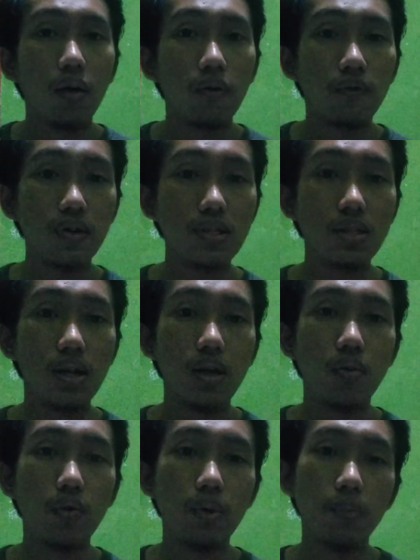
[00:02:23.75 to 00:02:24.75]

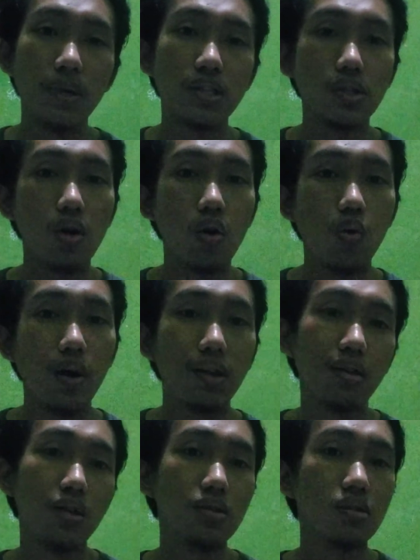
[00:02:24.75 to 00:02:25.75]
firstly, we must know what
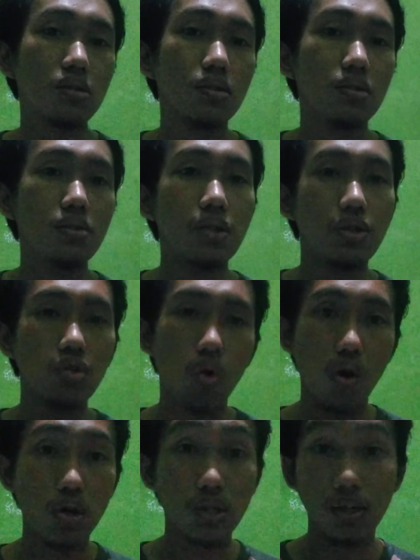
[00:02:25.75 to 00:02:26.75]
is
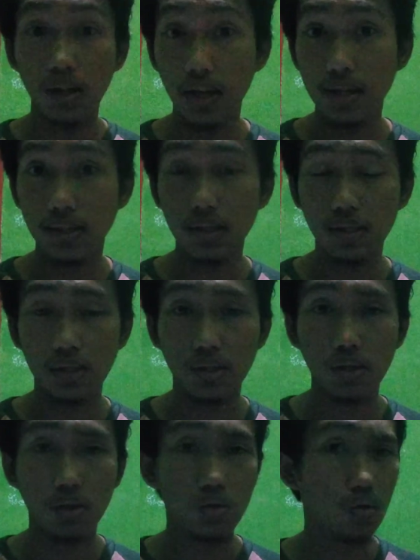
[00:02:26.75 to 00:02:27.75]
discourse analysis.
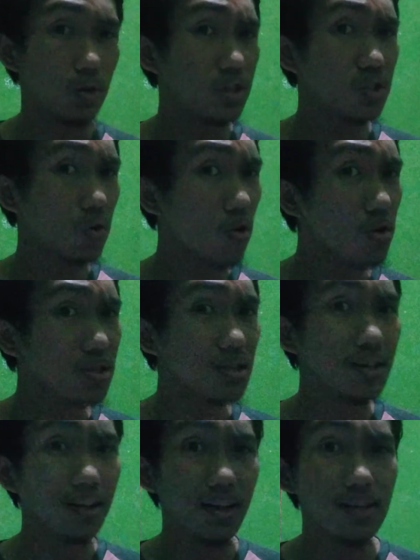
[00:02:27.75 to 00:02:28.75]
So discourse
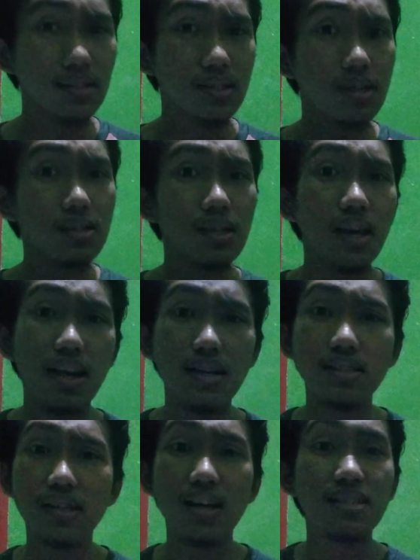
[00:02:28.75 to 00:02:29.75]
analysis
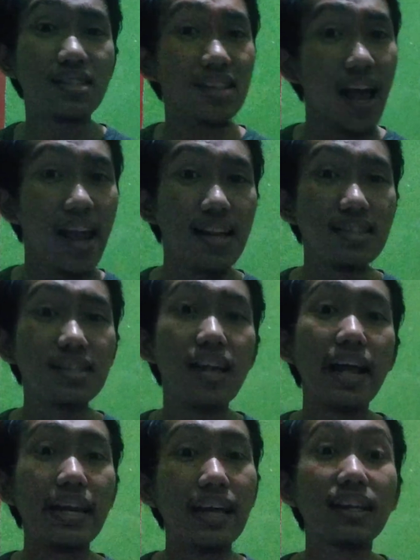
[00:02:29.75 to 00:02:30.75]
is a science
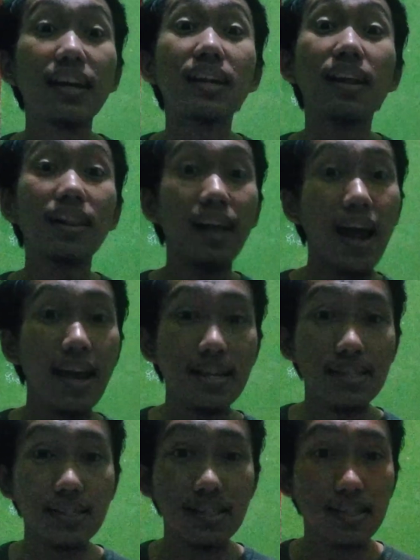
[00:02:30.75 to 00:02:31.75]
that
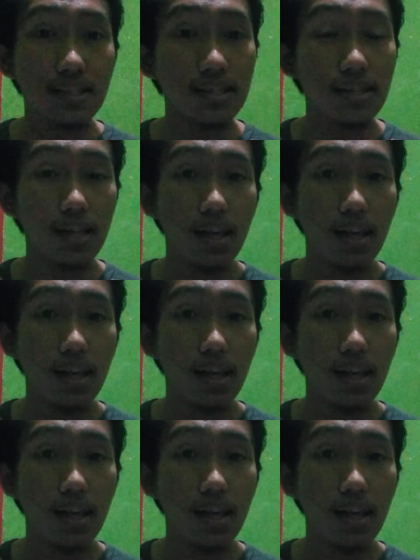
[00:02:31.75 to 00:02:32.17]
analyze